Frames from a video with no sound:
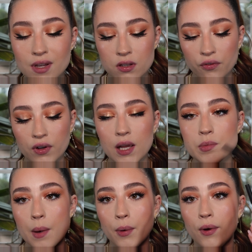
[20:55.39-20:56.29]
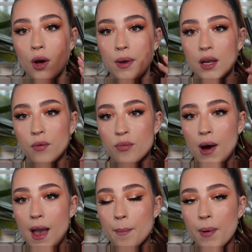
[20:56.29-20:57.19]
So for lips, I'm going to go in with
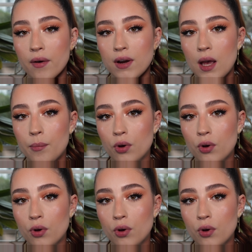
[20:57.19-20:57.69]
my Barry M